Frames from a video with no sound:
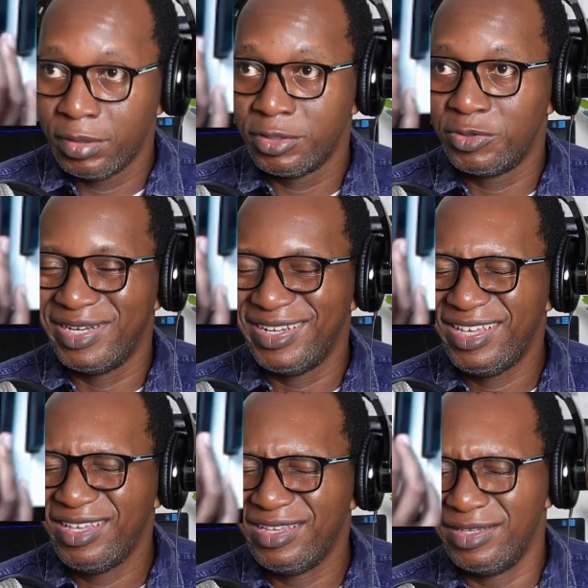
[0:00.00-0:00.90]
to an
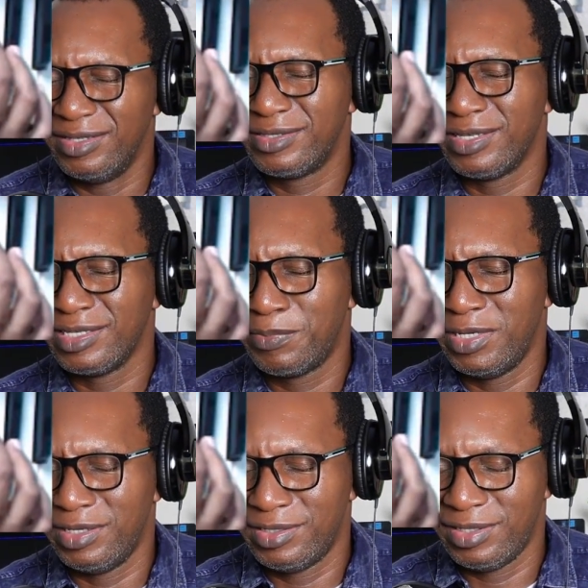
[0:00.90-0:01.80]
E
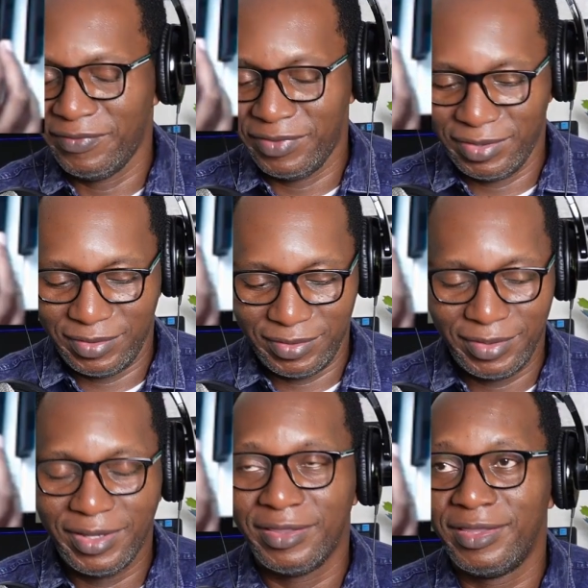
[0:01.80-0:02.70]
suspended 7,
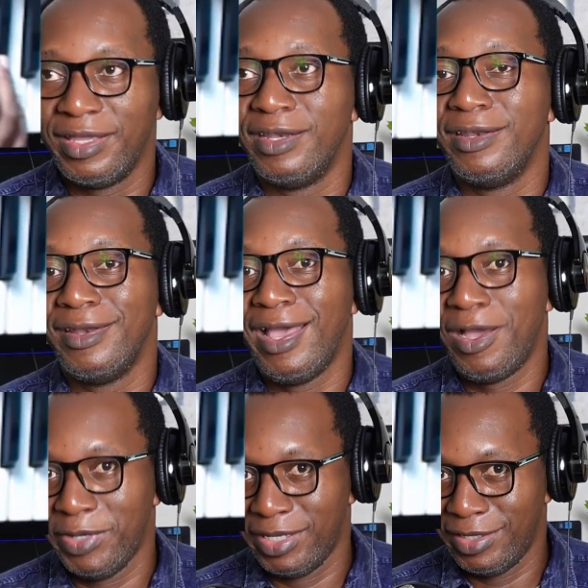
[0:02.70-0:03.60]
and then now
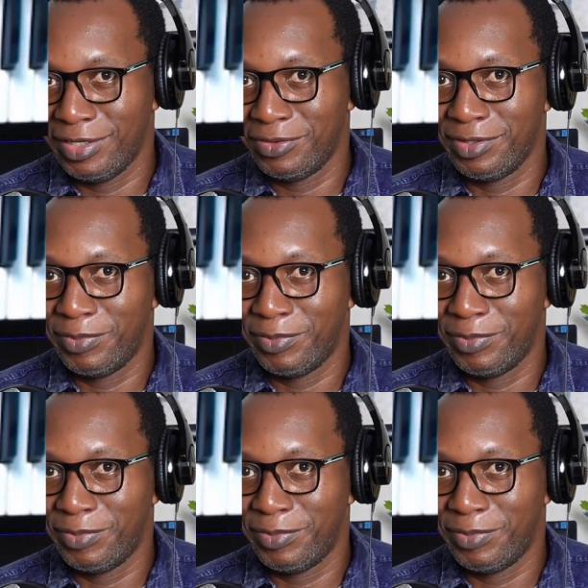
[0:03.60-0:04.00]
we can get into the